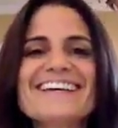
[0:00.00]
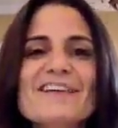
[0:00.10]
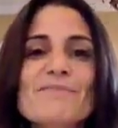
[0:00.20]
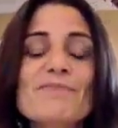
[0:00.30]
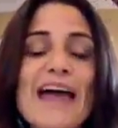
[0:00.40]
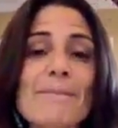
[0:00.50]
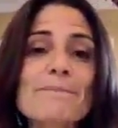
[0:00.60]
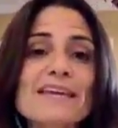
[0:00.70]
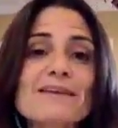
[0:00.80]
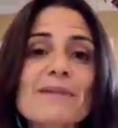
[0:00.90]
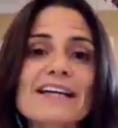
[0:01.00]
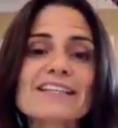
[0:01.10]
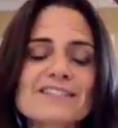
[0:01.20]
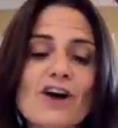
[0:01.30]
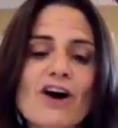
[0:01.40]
That being my
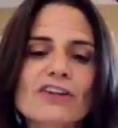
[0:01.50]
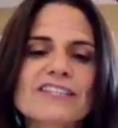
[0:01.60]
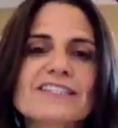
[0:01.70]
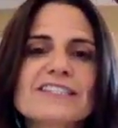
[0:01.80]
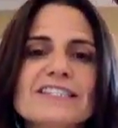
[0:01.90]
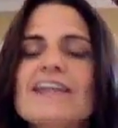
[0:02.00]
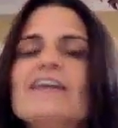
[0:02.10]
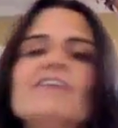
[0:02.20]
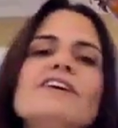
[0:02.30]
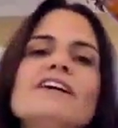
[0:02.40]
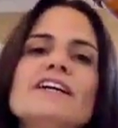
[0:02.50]
salt, instead of